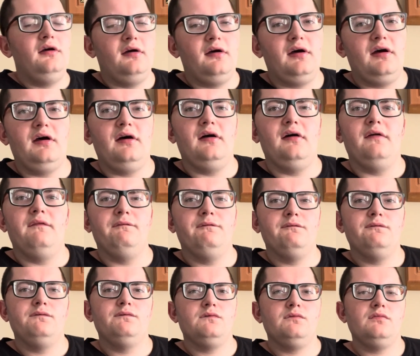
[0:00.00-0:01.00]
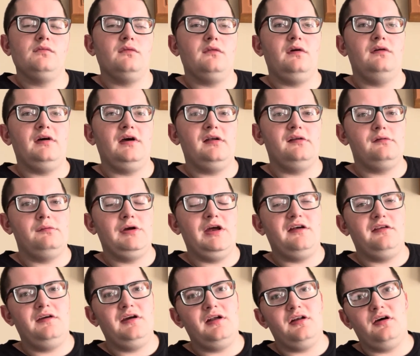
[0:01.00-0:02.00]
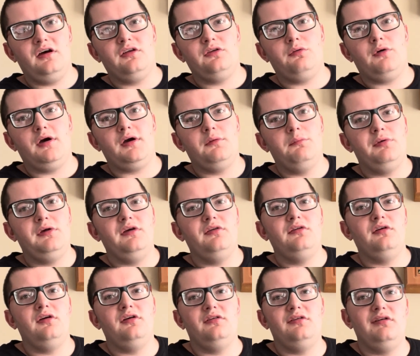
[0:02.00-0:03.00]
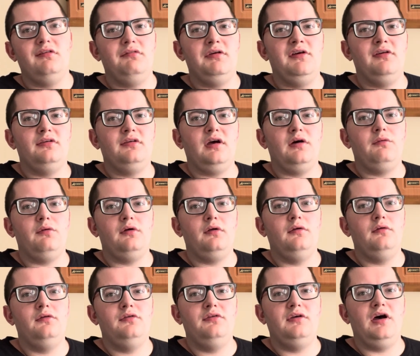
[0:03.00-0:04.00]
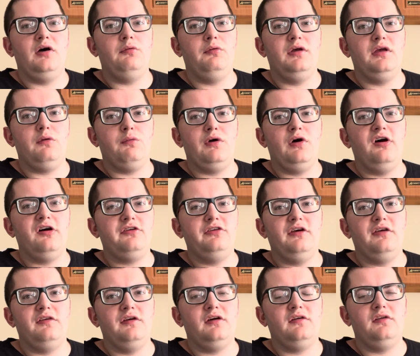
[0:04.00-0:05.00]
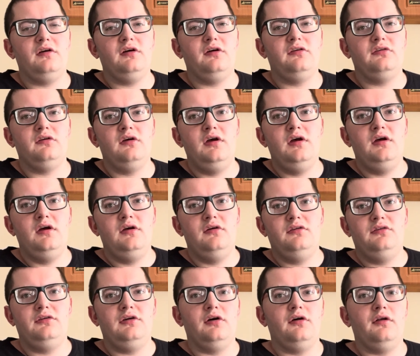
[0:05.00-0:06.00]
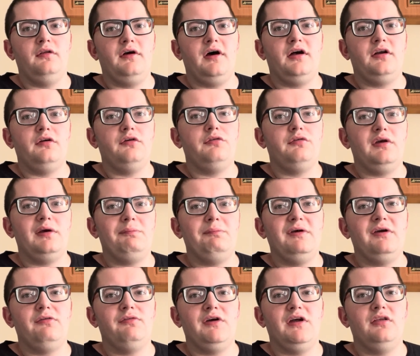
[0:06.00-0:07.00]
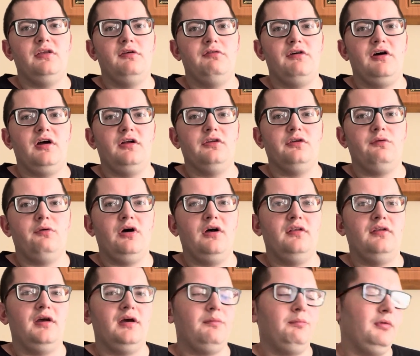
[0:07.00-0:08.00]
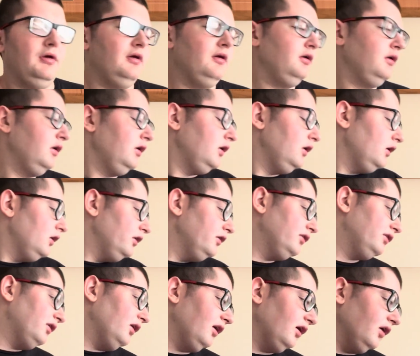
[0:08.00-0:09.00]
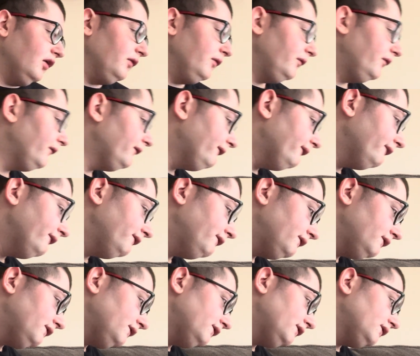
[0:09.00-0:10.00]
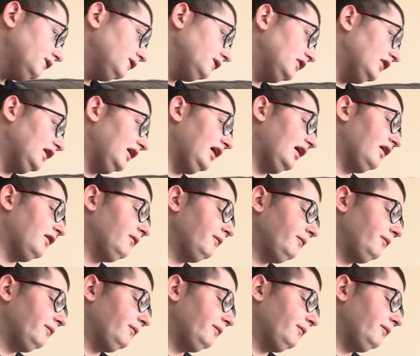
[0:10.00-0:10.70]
I think an Odd Squad complete series DVD set would sell really well, because I think there's still a lot of like big fans of Odd Squad like me. So yeah.